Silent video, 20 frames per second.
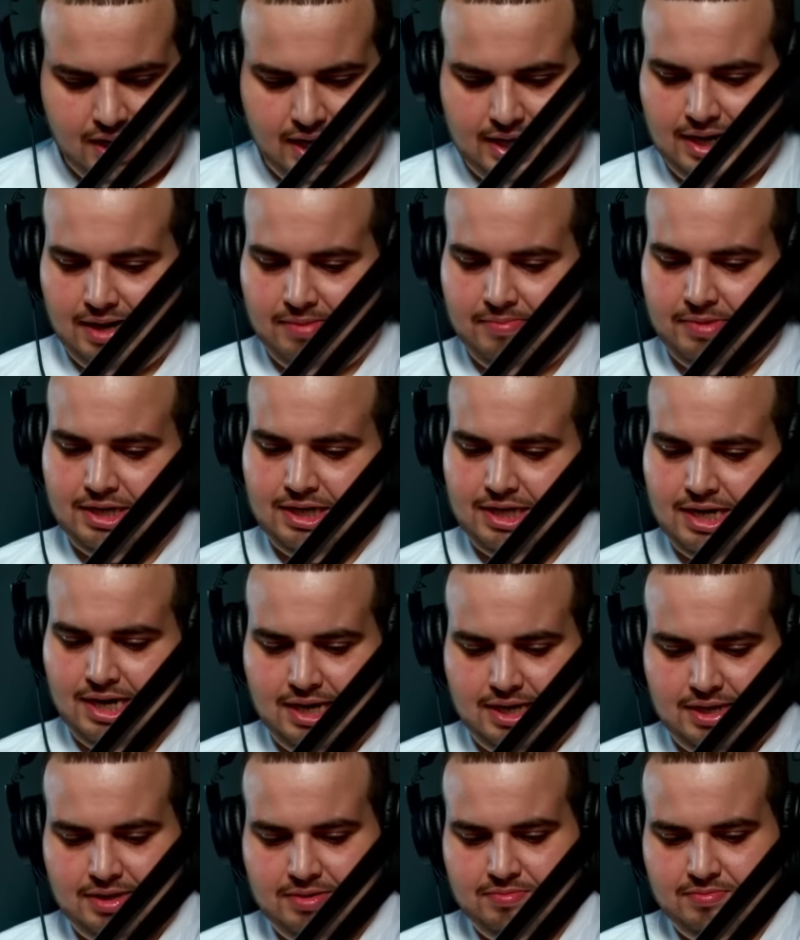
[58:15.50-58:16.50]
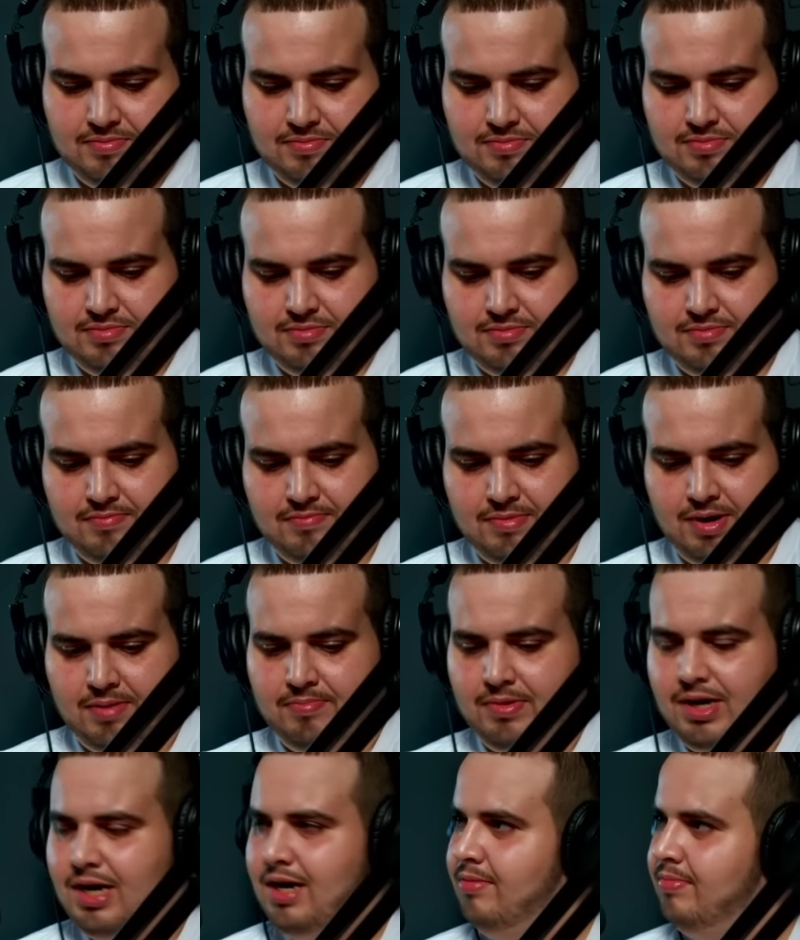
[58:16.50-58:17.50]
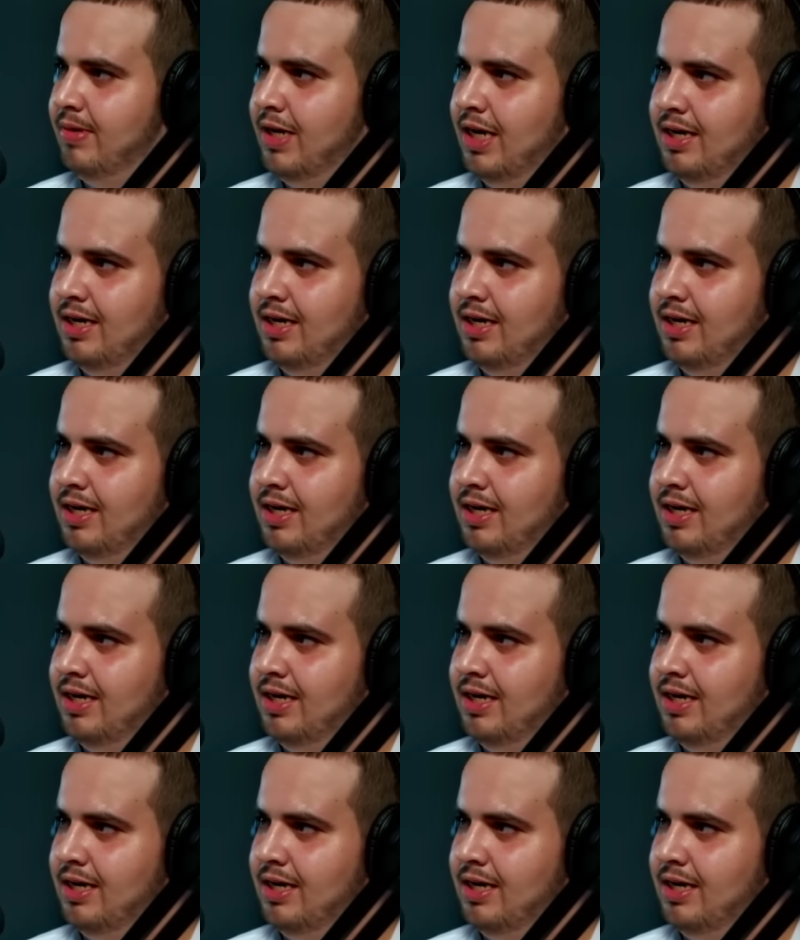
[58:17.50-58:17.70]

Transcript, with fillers: i got my name my mom